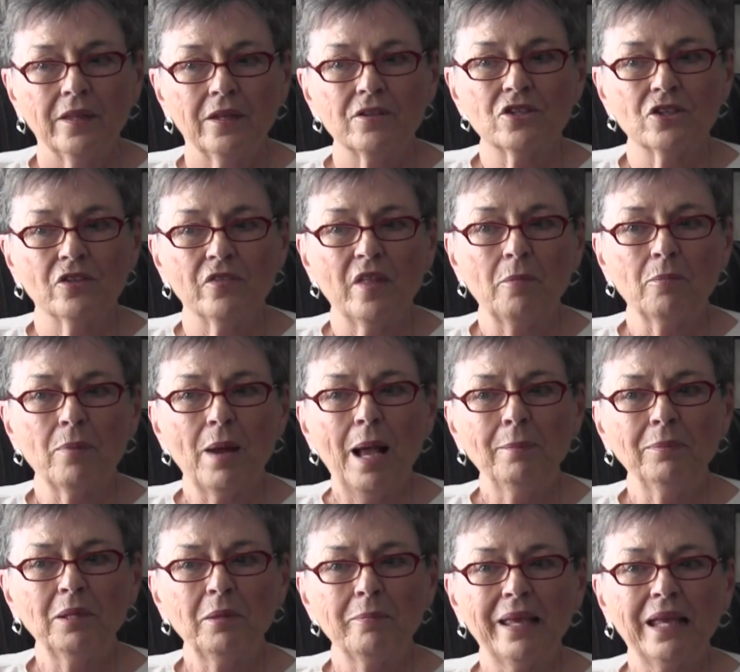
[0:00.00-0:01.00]
So there are
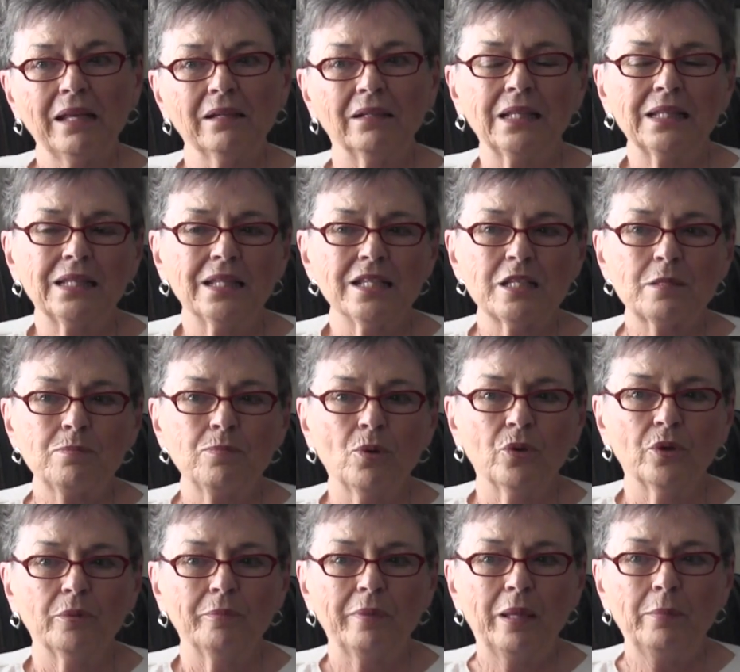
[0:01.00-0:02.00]
probably about, at this
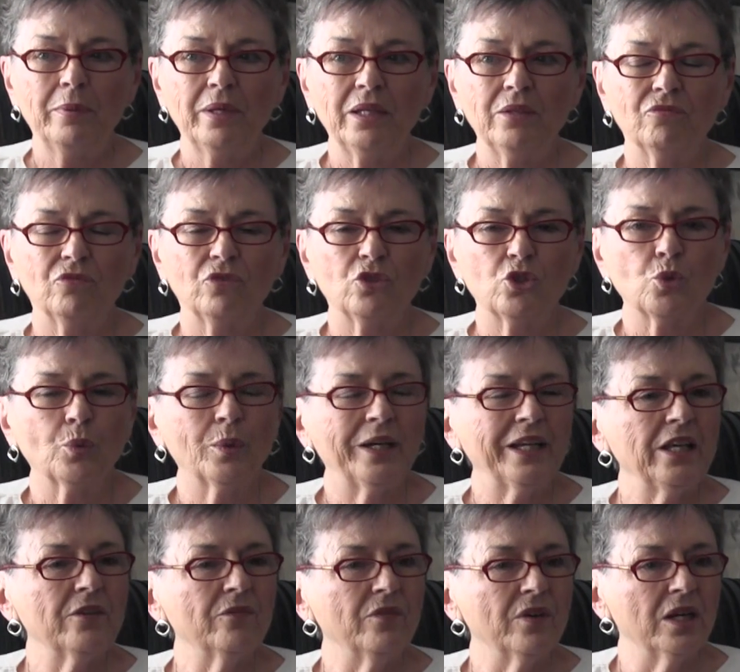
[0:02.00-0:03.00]
point, maybe
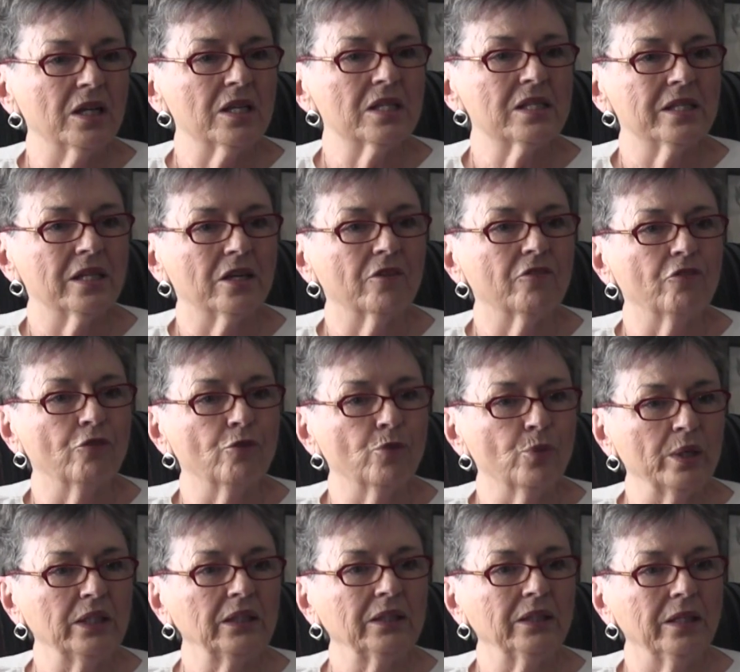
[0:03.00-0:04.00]
20 of us that are
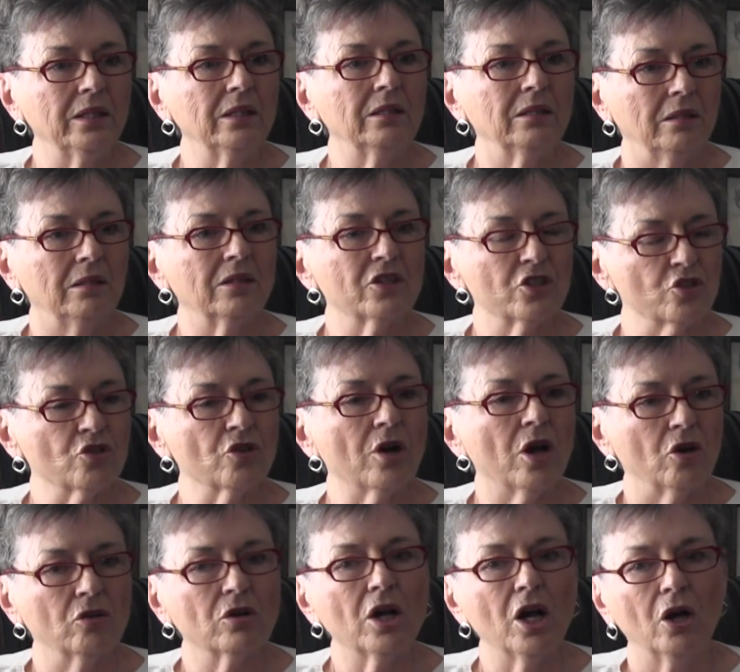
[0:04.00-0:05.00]
really the
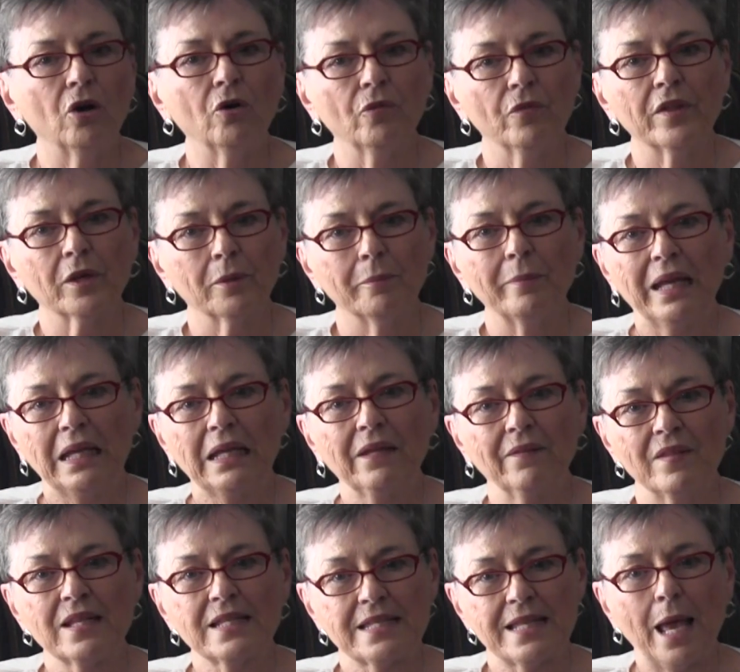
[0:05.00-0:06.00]
stronghold that are
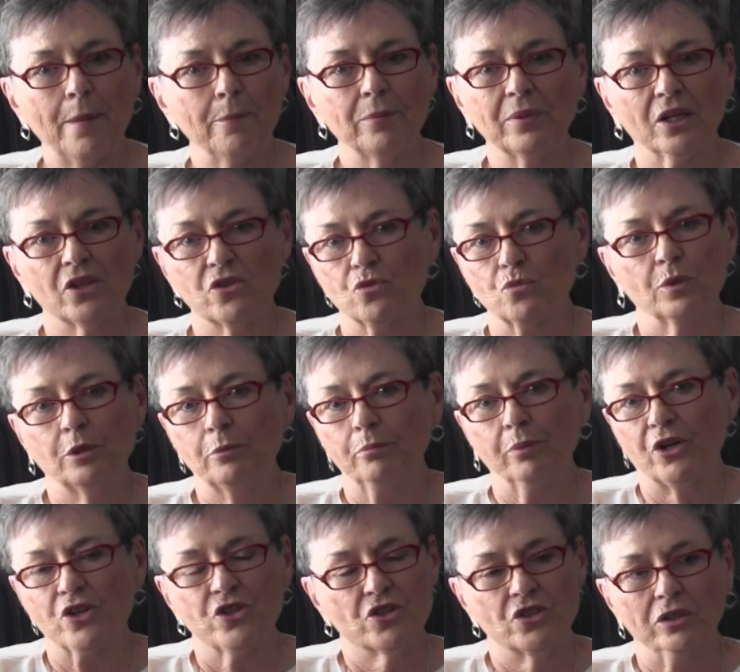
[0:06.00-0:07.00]
making this happen, because one
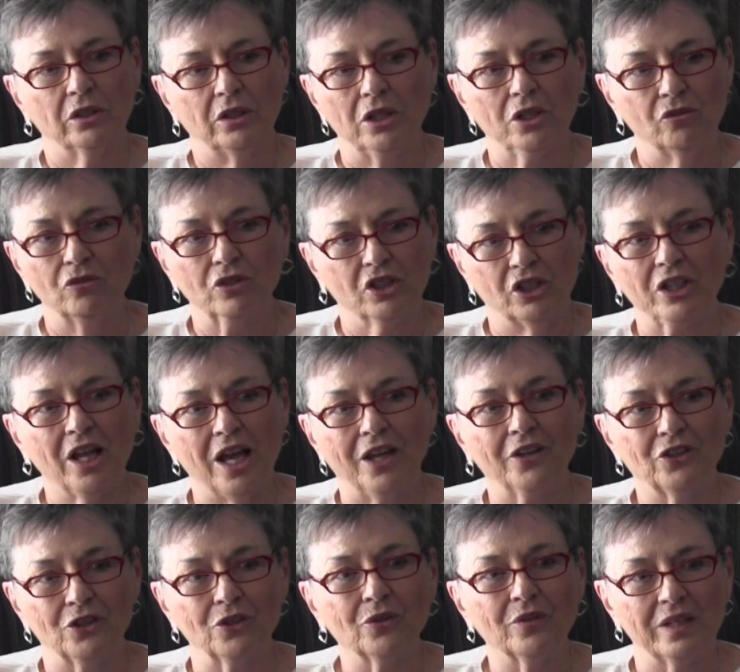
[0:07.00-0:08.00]
person alone could
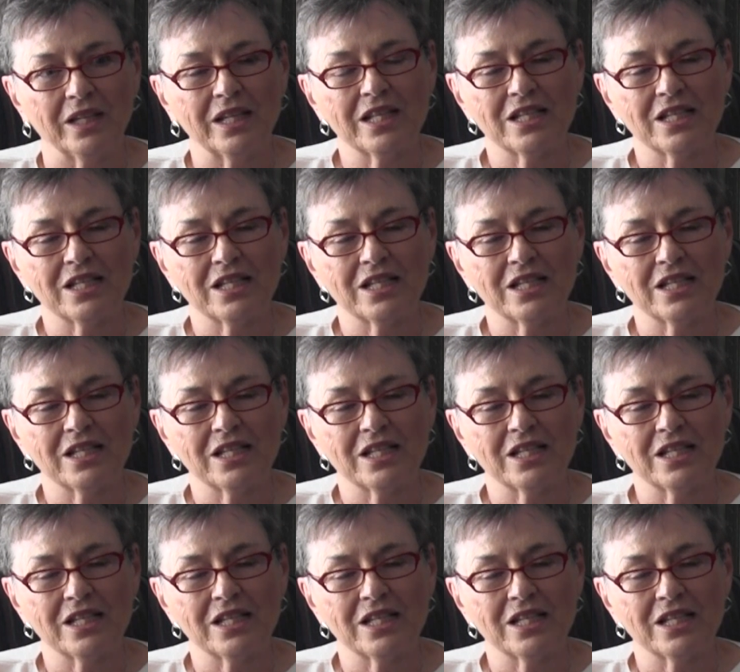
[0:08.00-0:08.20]
not do it.